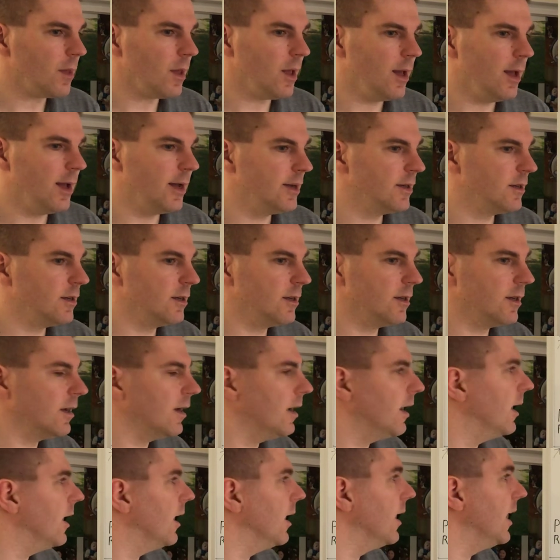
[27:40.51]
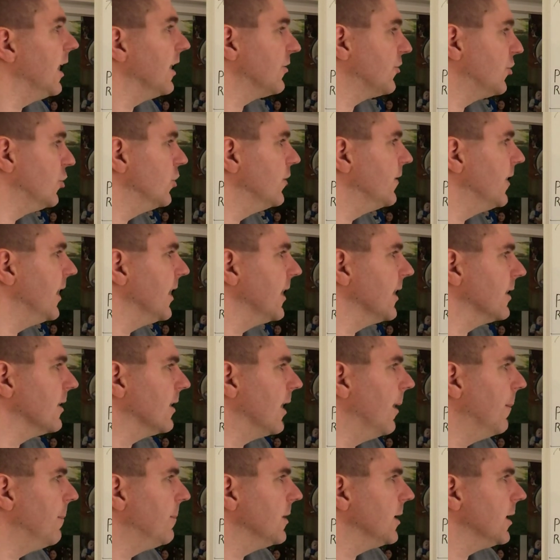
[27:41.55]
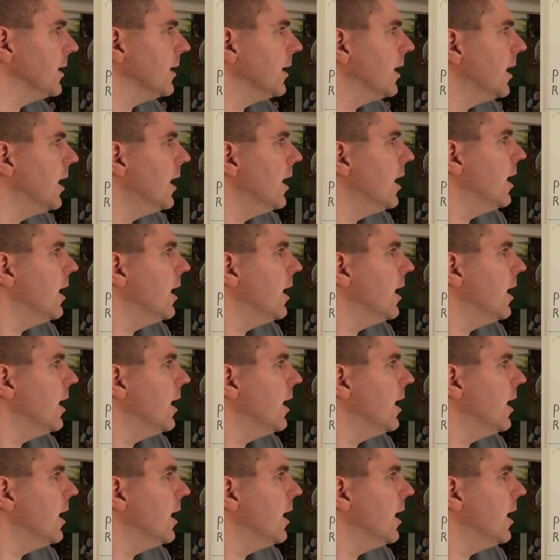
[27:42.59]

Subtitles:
and Altuve and company.